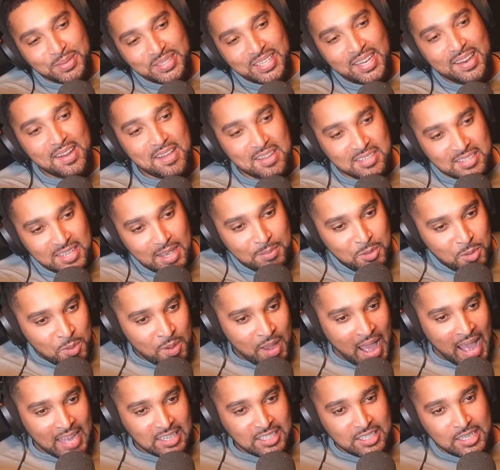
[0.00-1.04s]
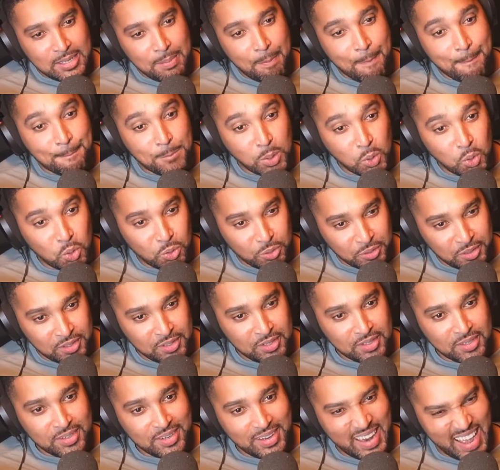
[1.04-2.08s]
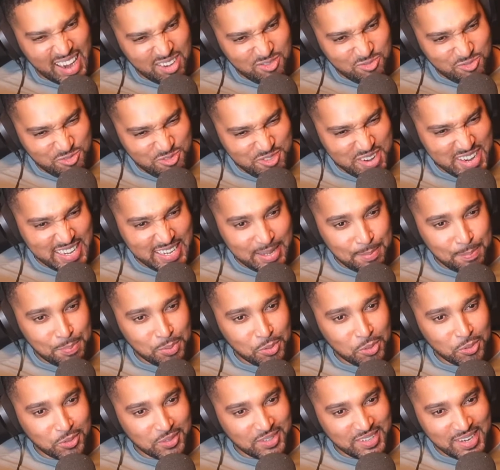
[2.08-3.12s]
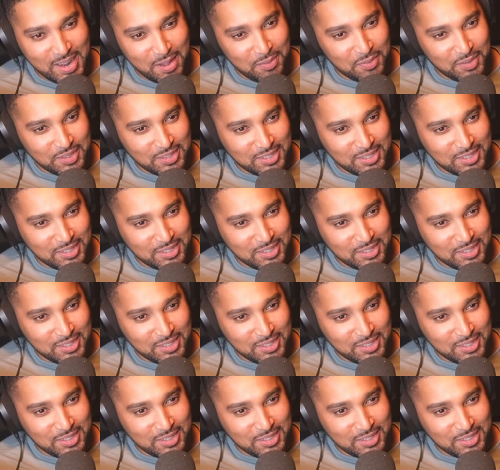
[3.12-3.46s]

last time you were actually bored? Like really bored, nothing to do.